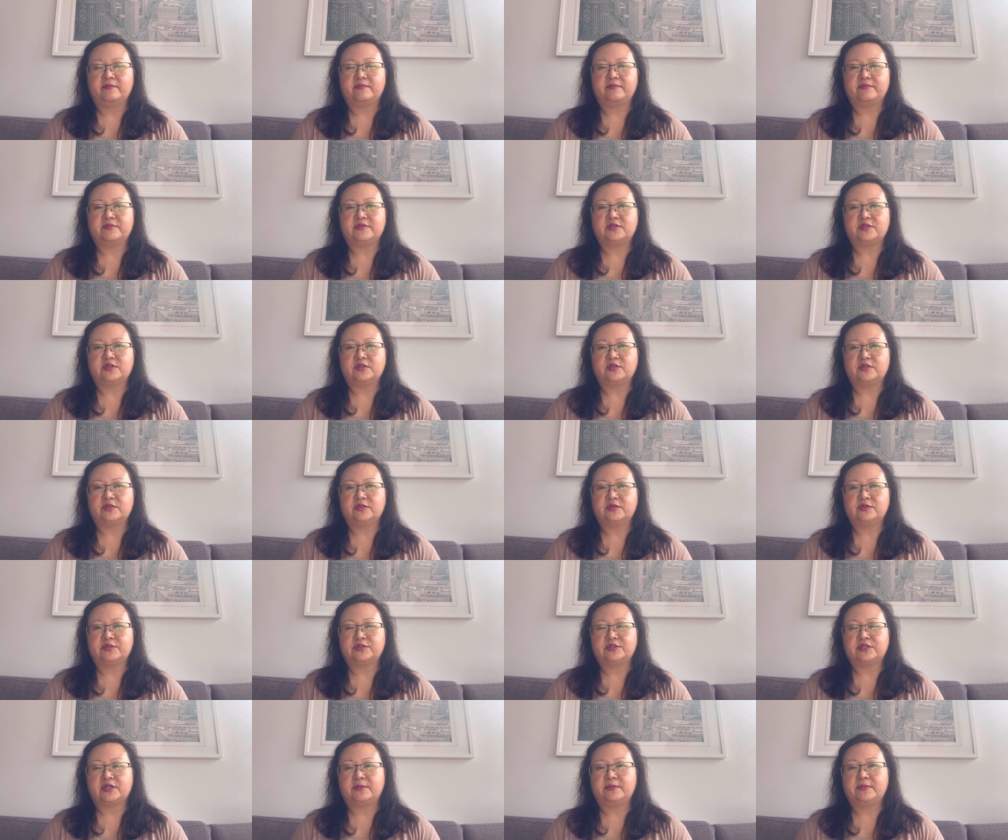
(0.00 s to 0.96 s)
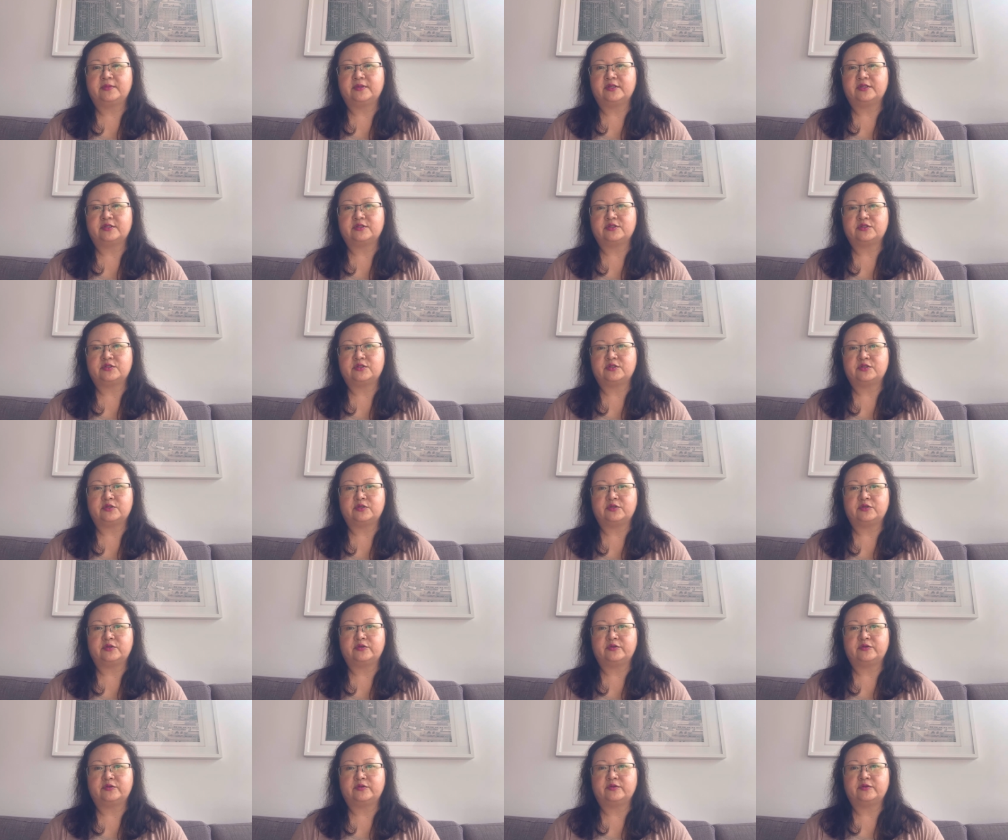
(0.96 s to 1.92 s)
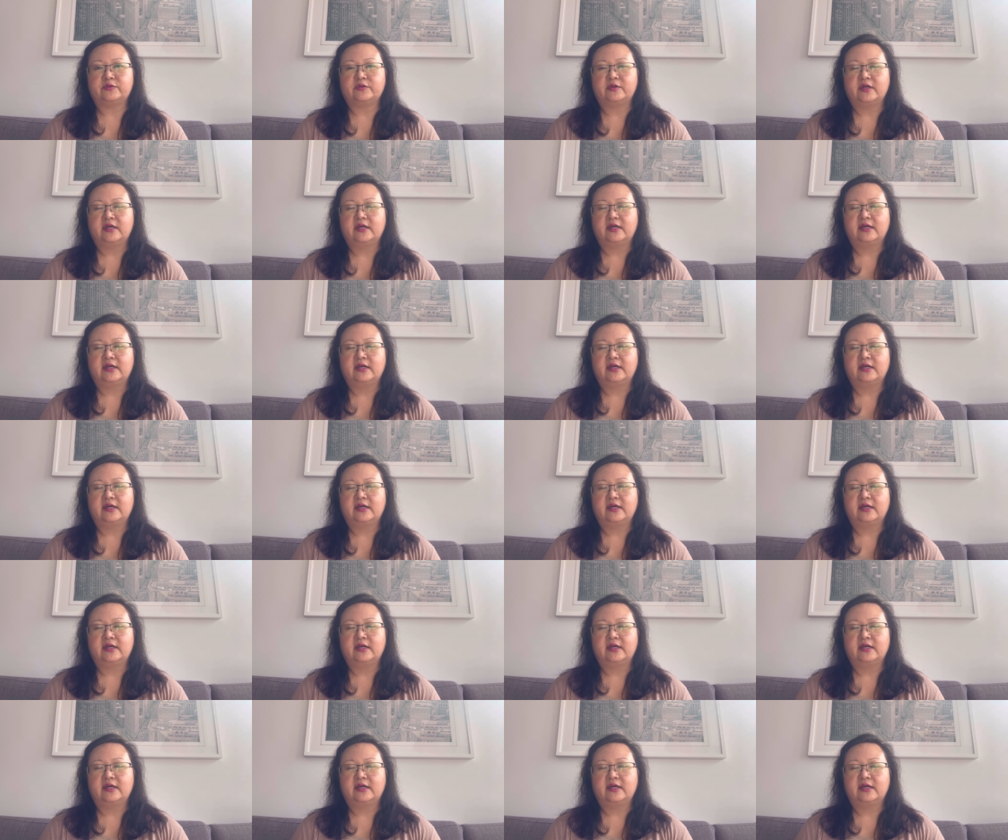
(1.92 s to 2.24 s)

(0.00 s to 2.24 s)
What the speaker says: to Terminal 2.